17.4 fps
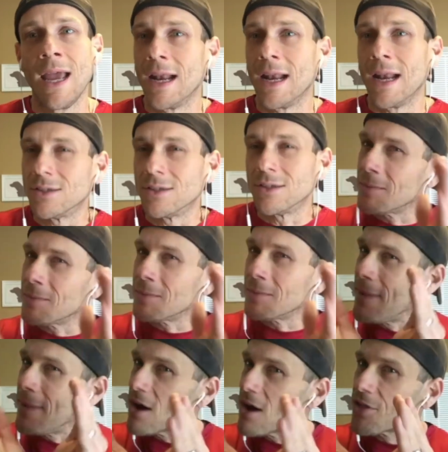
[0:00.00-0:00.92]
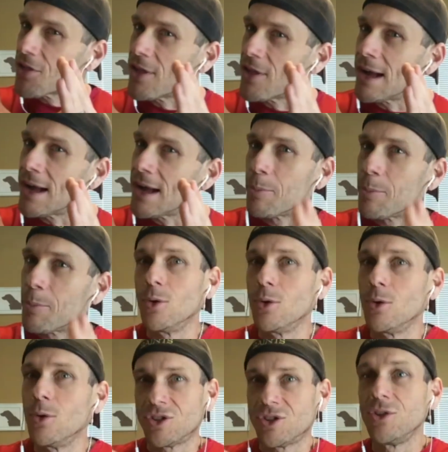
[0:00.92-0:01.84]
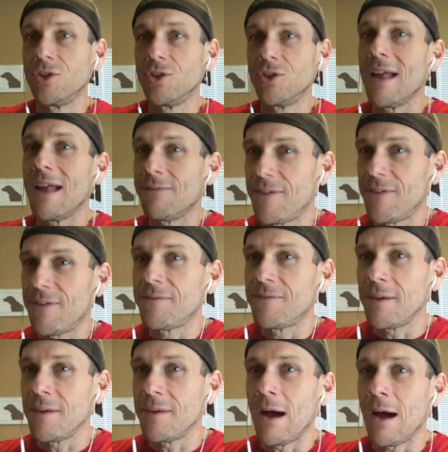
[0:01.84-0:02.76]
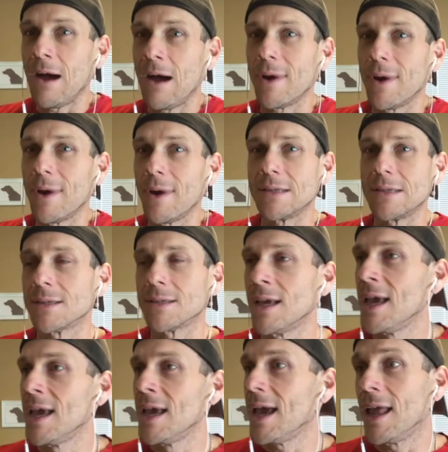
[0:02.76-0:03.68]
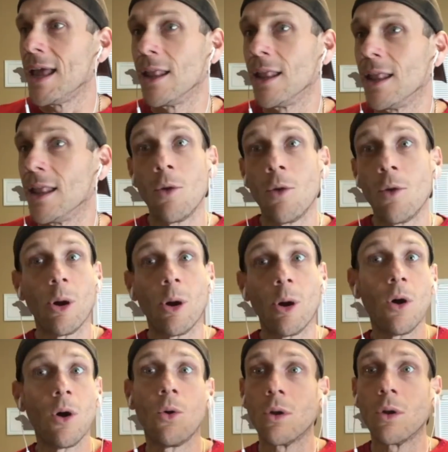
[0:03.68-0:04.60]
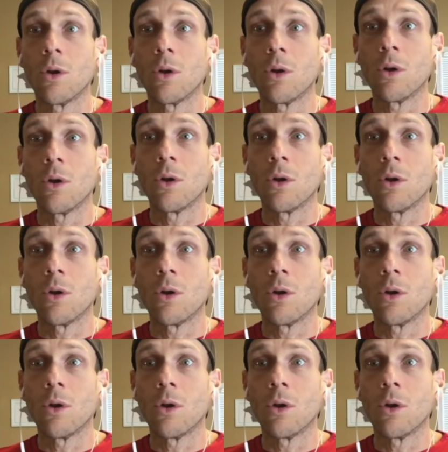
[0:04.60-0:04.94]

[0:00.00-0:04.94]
and I took my marathon approach to that 50-mile race. And lo and behold,